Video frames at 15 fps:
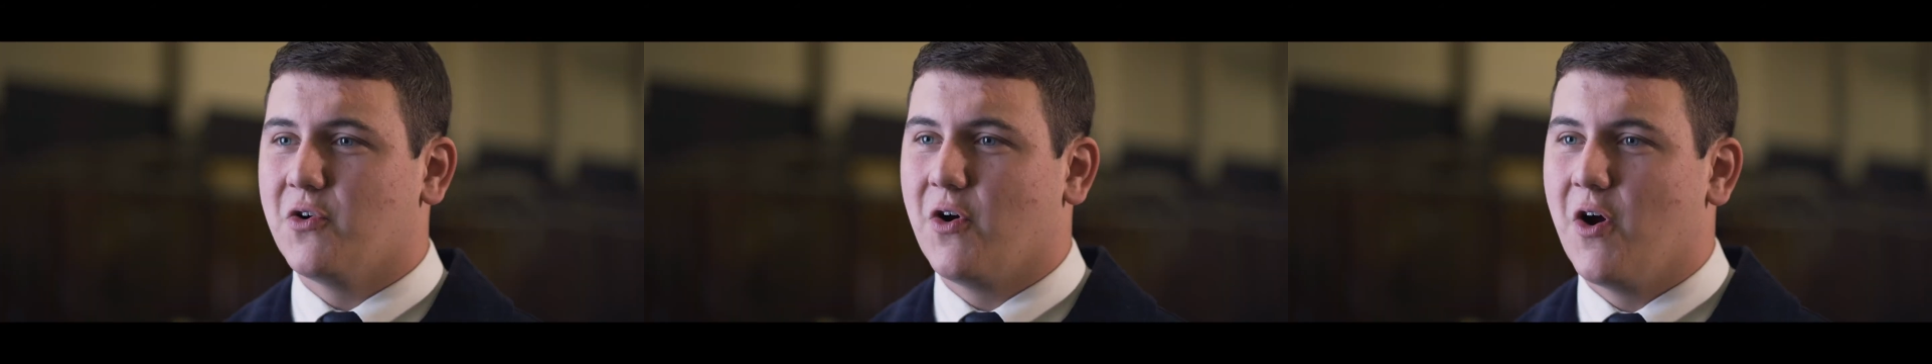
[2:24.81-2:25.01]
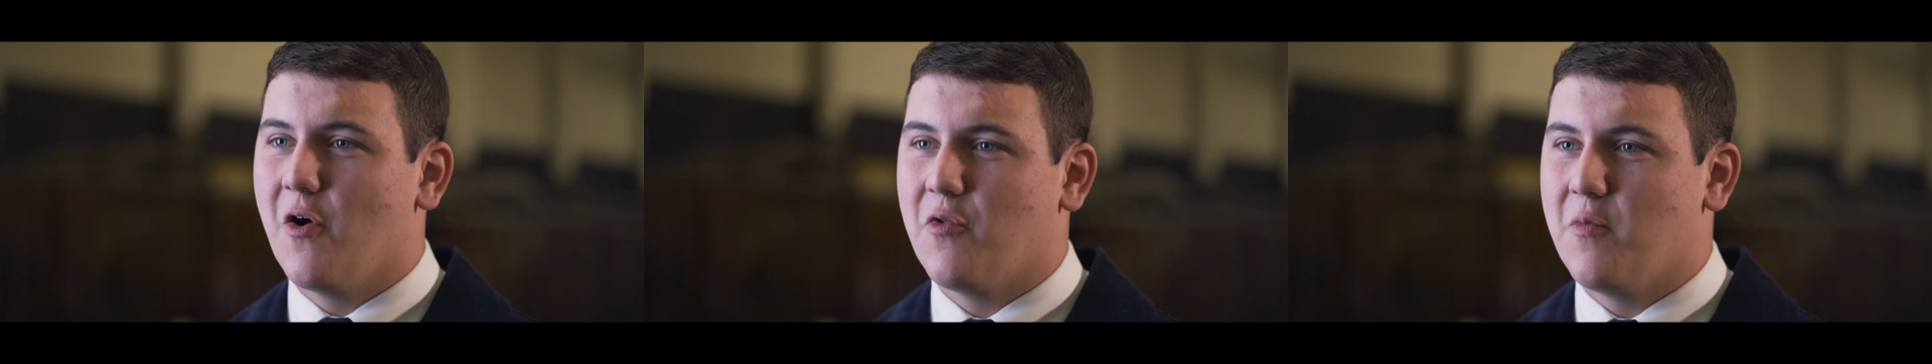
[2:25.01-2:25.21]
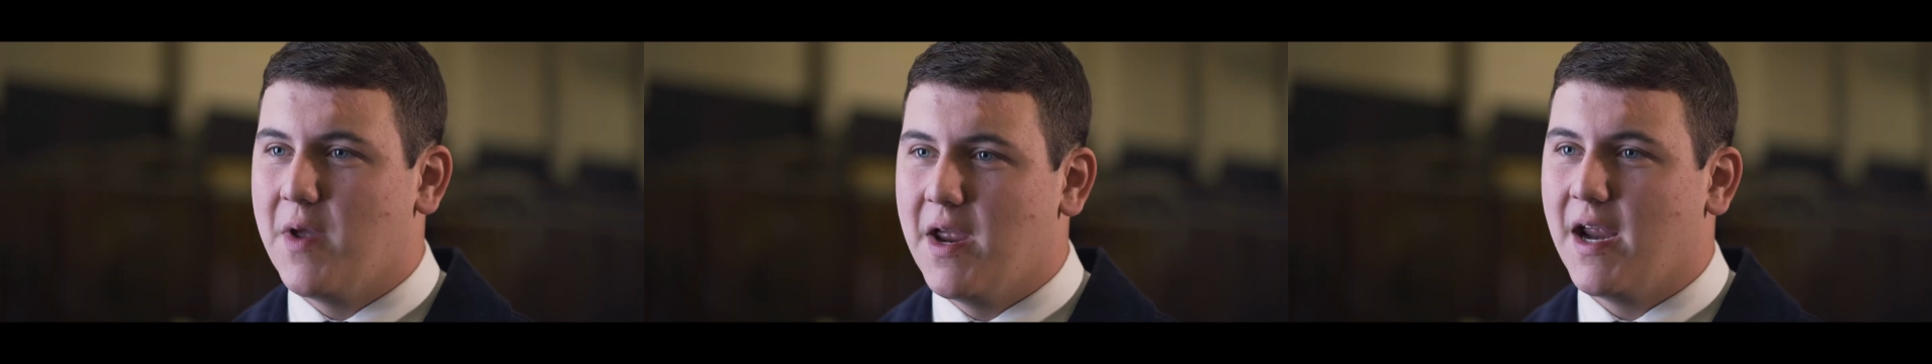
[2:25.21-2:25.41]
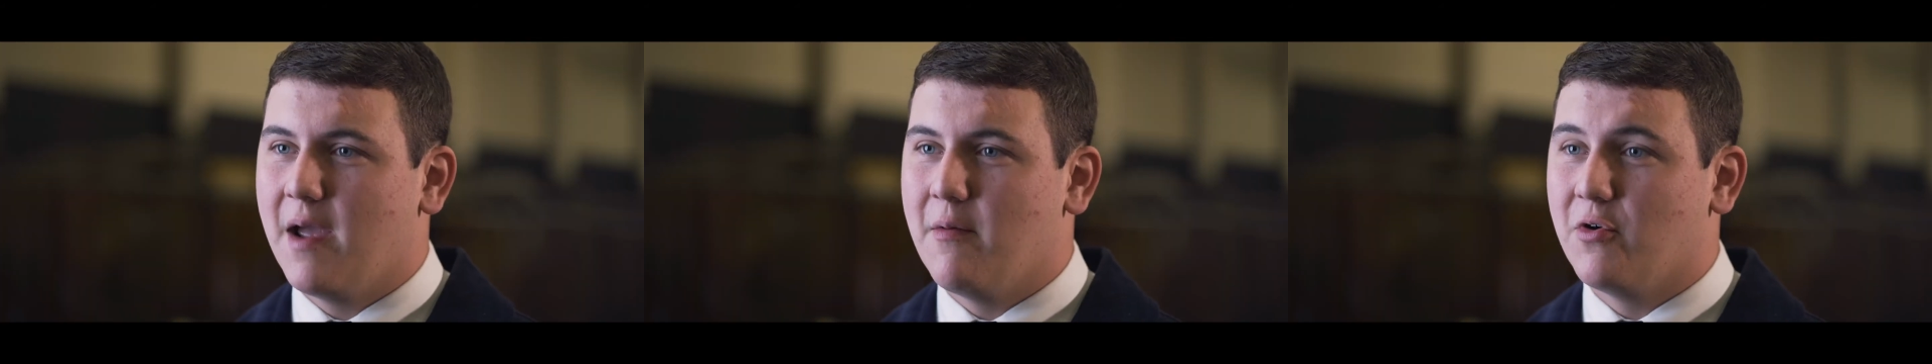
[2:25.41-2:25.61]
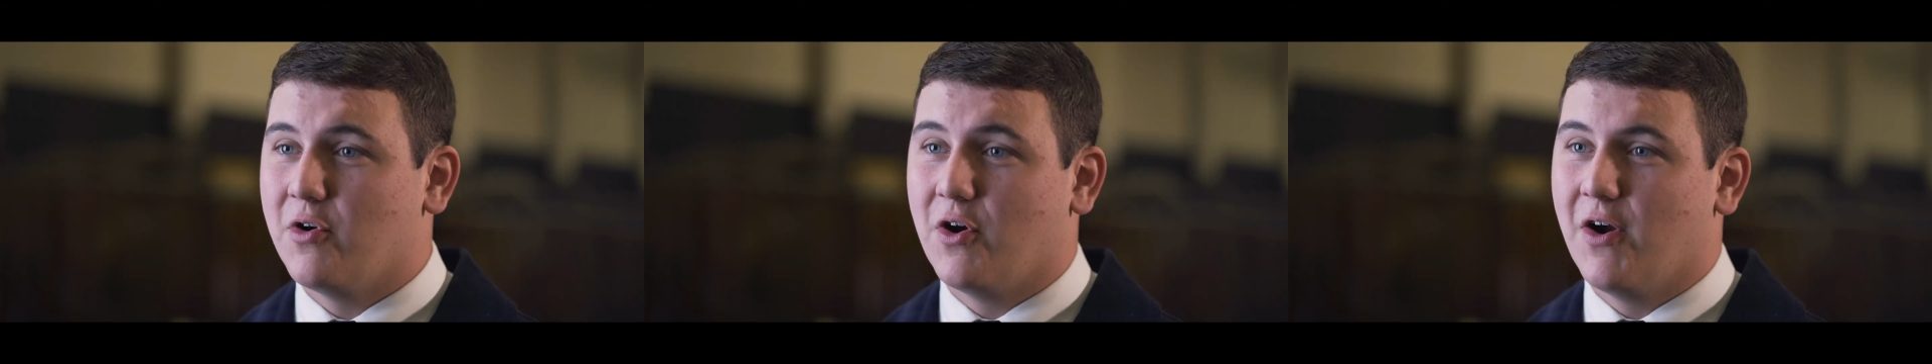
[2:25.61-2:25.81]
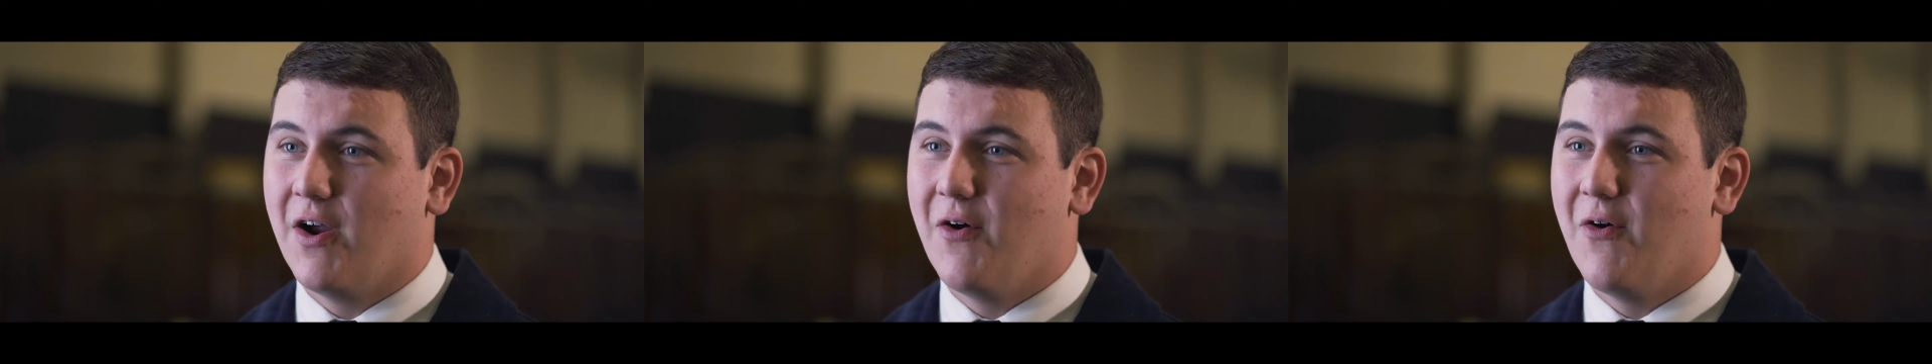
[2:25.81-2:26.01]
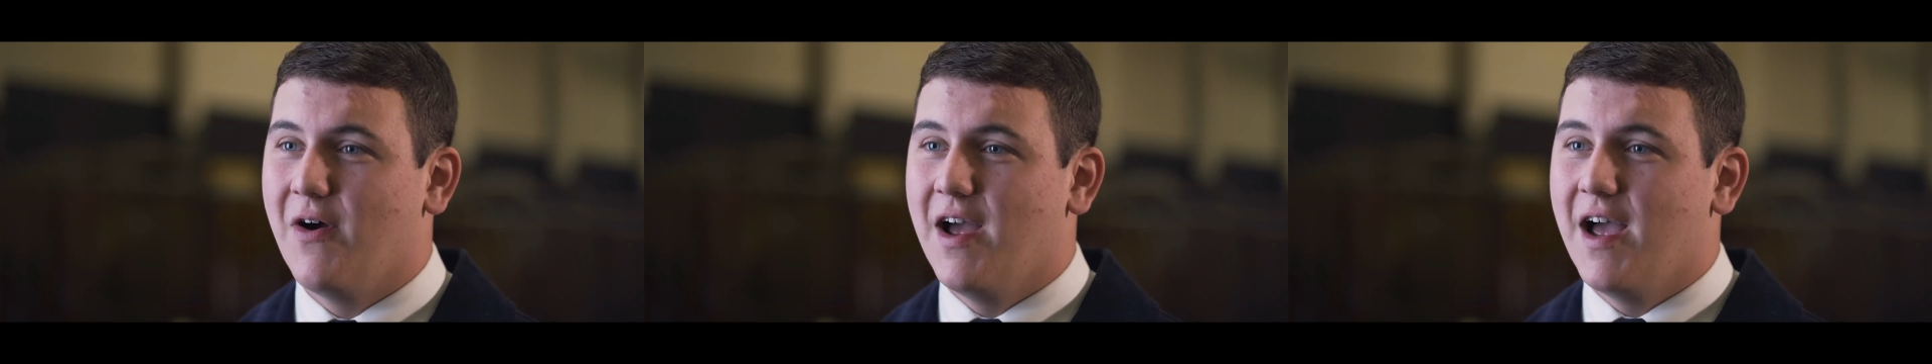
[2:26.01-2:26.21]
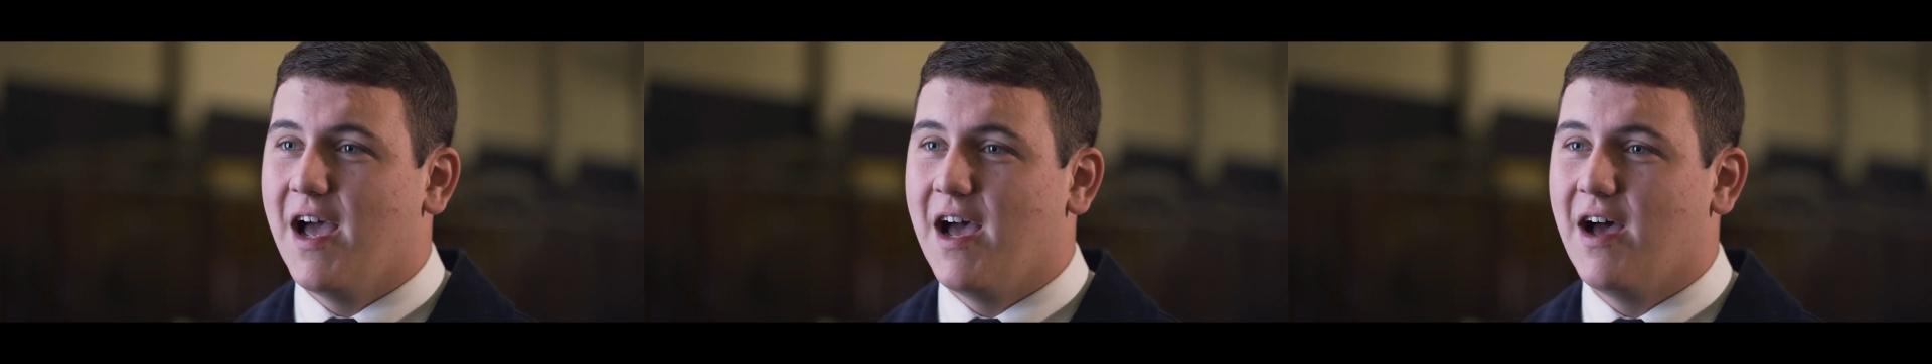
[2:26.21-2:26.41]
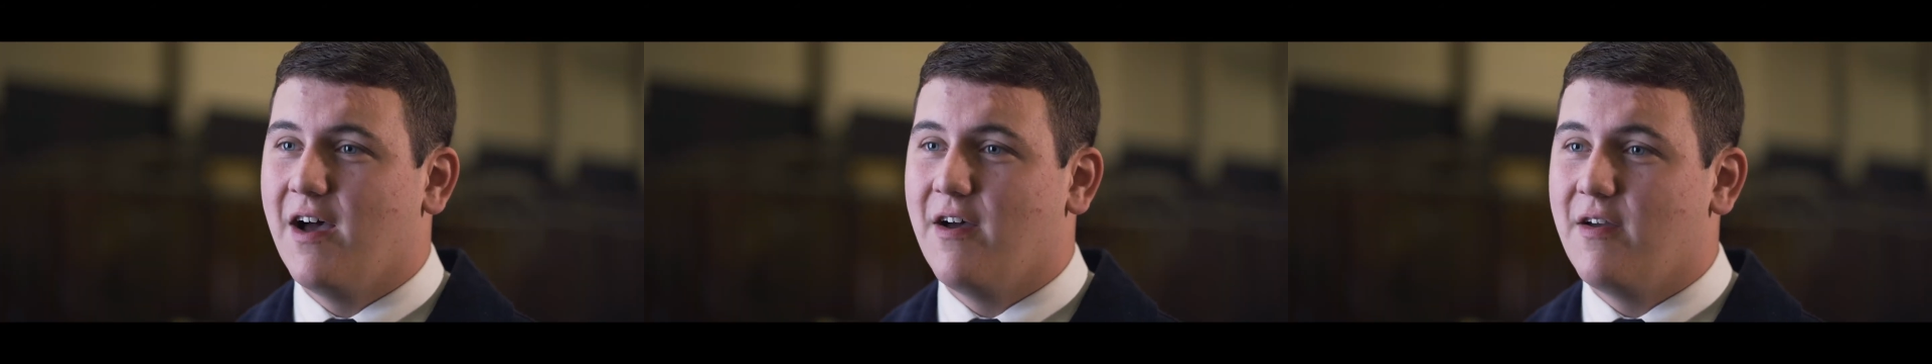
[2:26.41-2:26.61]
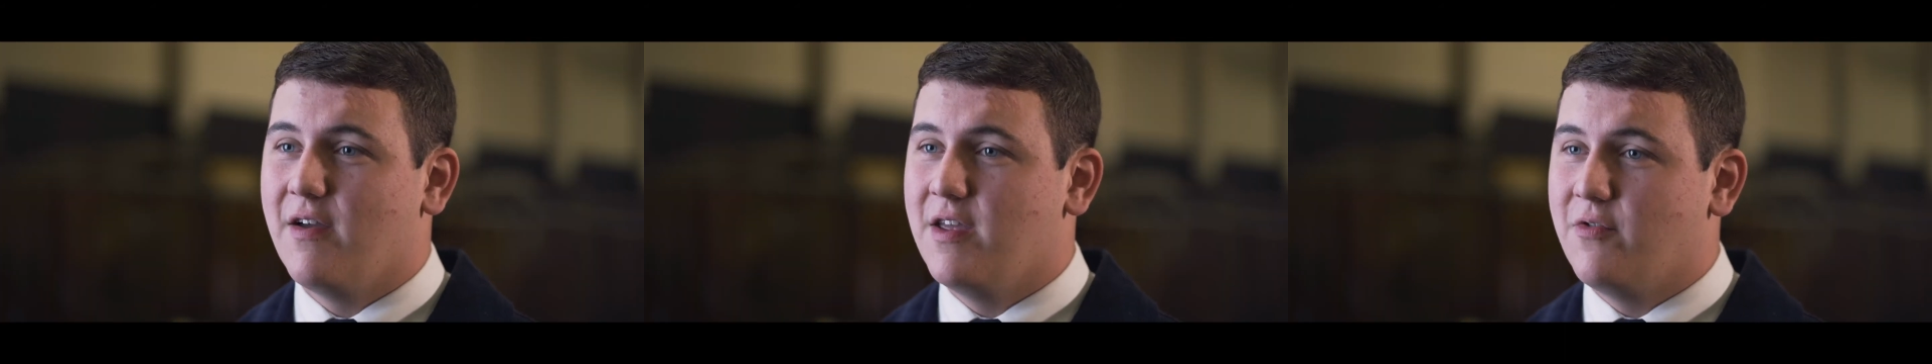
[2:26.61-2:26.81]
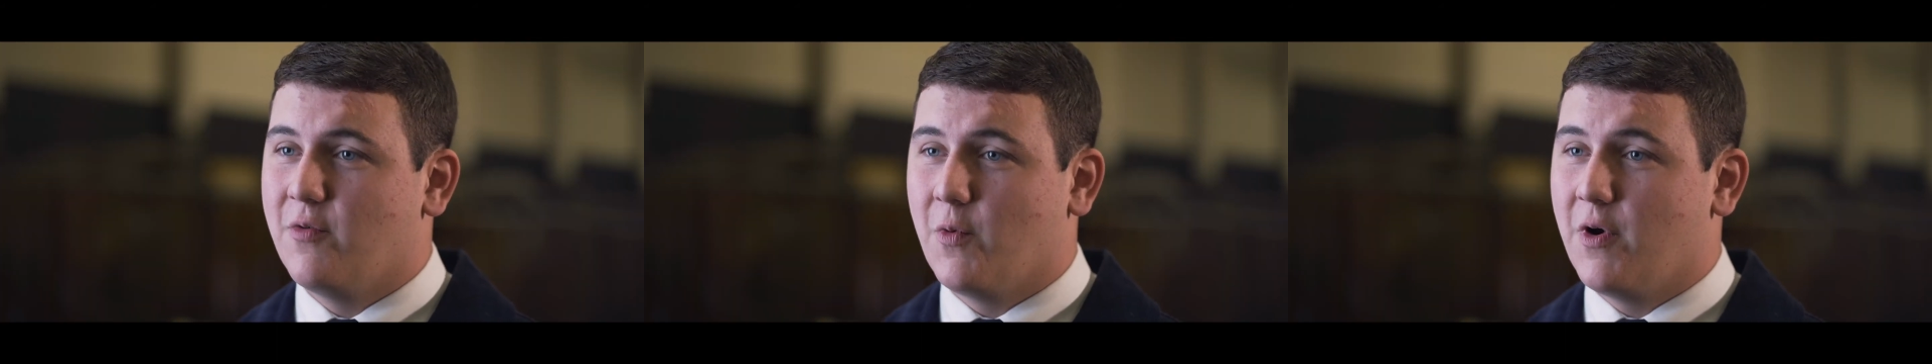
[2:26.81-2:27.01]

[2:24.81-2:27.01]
growth, being able to grow, either